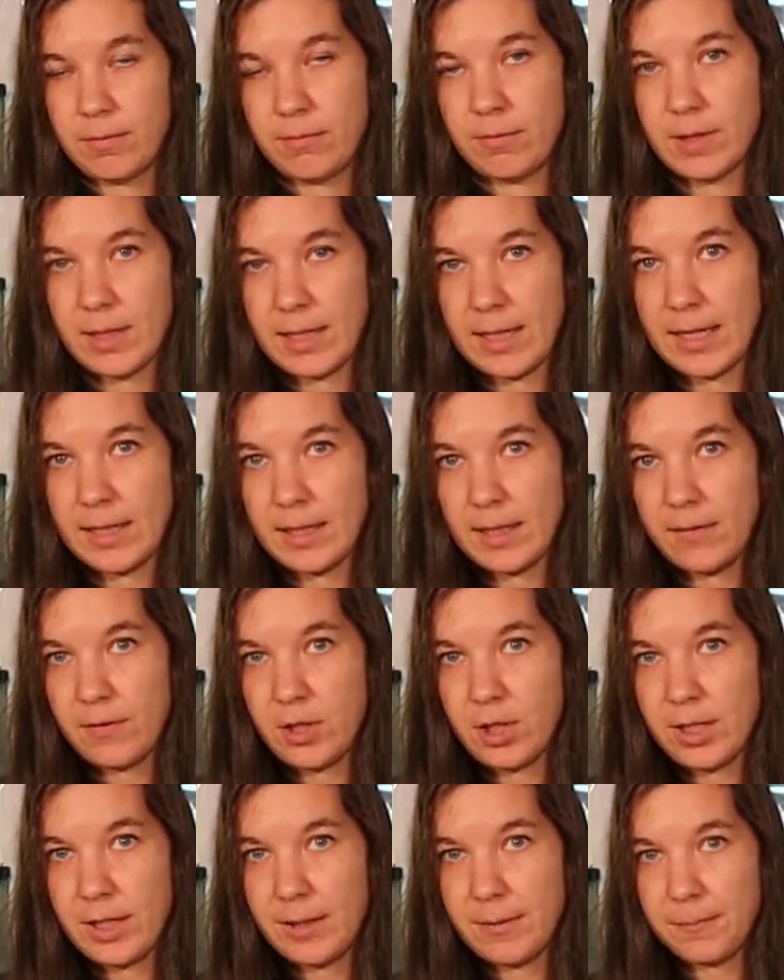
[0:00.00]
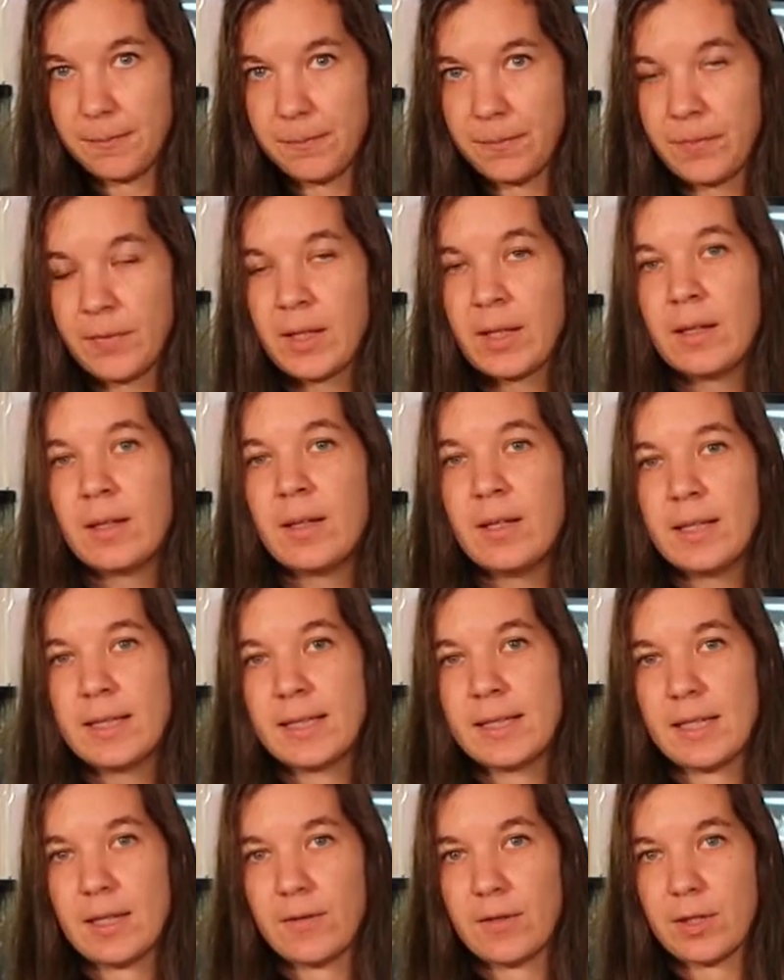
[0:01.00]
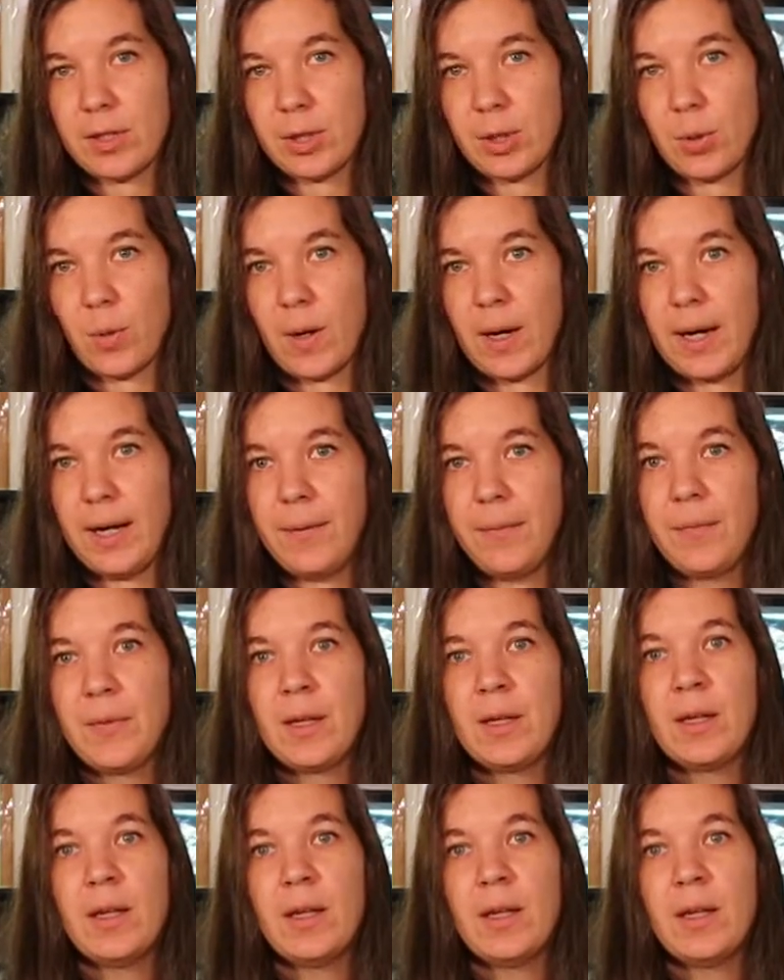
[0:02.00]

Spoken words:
recessive gene, it's a different story.